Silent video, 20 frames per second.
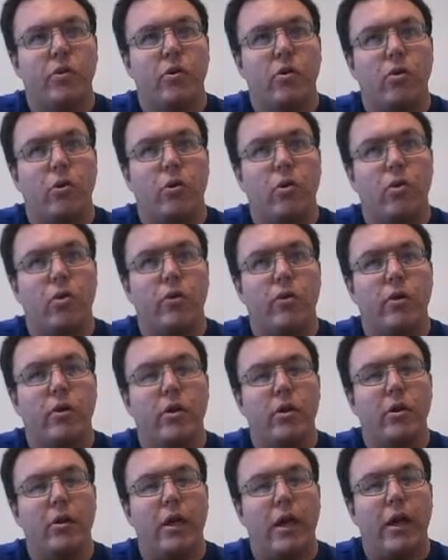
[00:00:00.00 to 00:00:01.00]
girl that
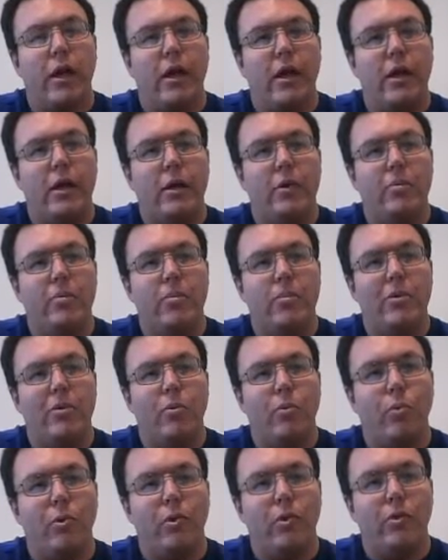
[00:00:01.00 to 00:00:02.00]
he had
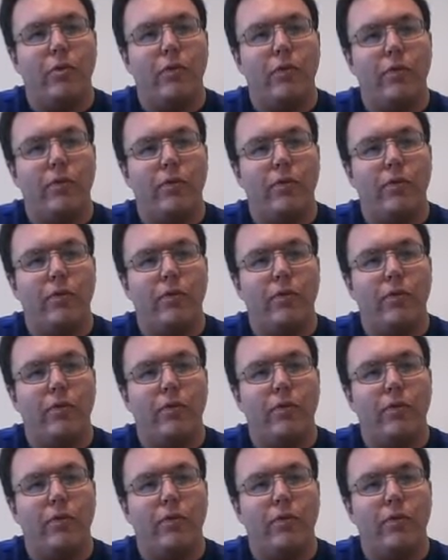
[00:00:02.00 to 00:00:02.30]
been with